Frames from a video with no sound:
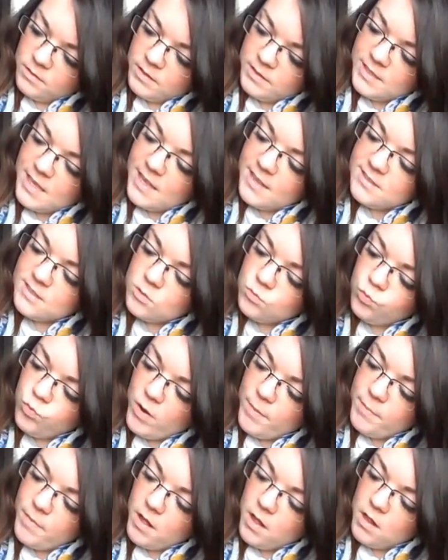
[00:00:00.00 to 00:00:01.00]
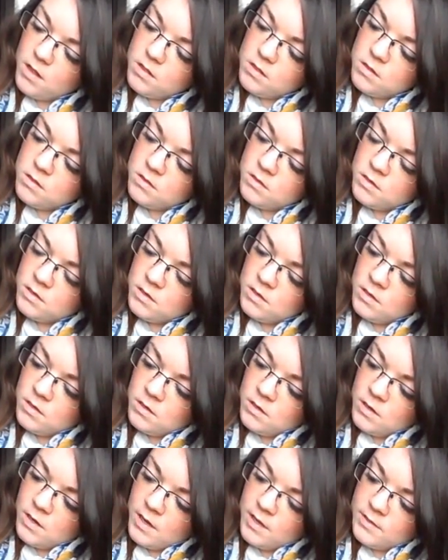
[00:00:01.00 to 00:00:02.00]
Yeah, this is Rimmel.
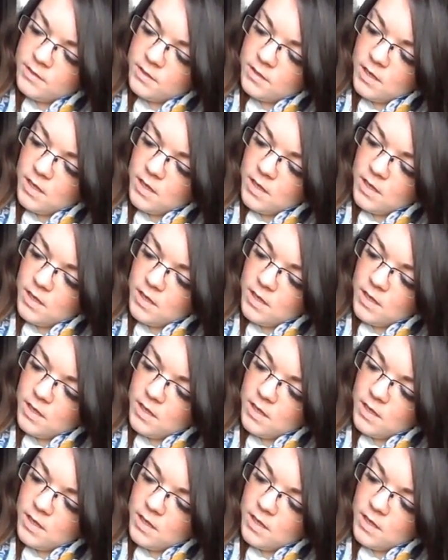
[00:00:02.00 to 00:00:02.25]
And the